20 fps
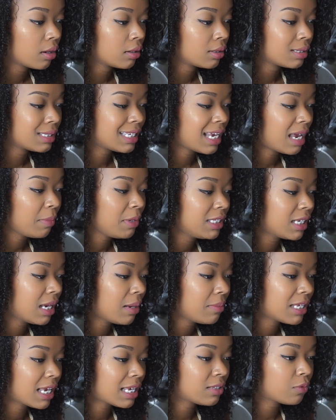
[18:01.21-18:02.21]
Sammy
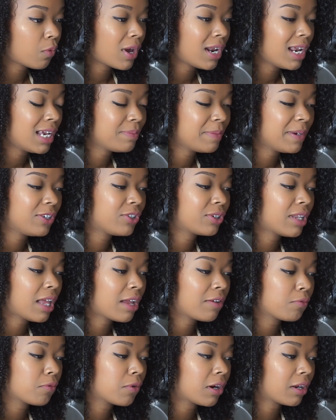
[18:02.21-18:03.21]
Sams has, what has made your
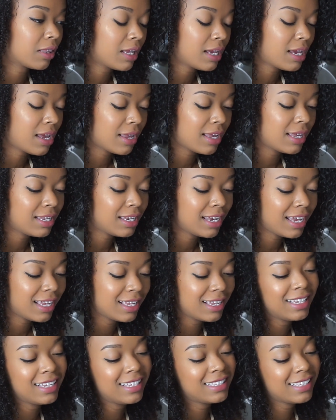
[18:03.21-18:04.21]
life worth it?
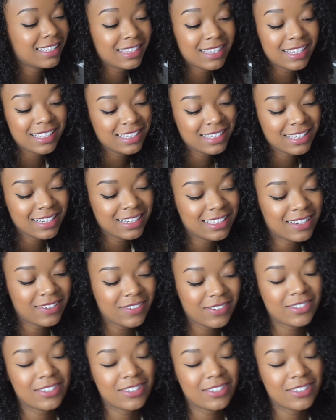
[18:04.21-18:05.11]
This is gonna sound